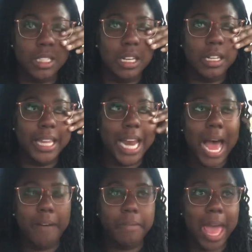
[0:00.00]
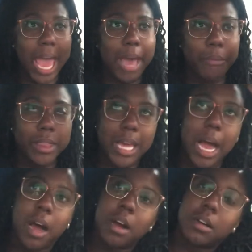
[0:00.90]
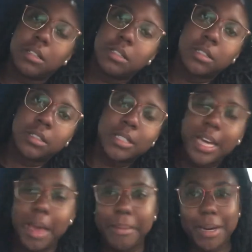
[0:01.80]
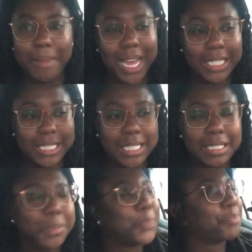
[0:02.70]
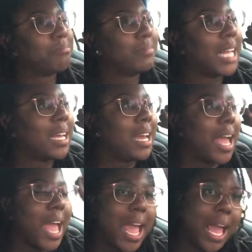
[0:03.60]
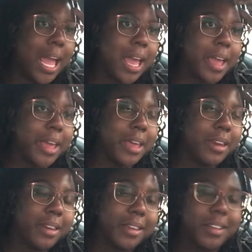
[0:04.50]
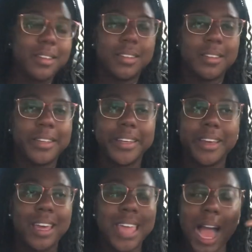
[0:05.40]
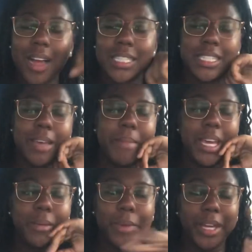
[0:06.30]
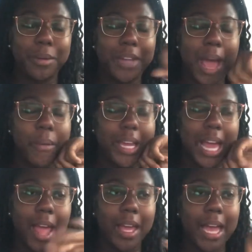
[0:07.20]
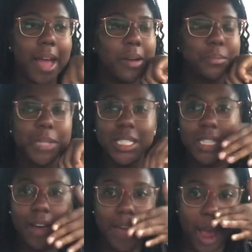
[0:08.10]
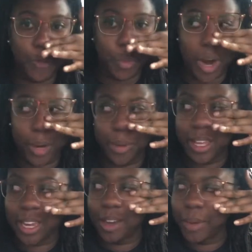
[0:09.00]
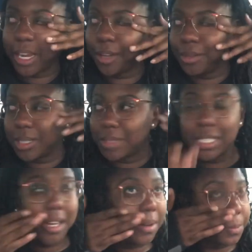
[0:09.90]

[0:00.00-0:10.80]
that I've had with y'all it's been amazing. And y'all can see me. We could now we can hang out and stuff after work. We can we can do some stuff.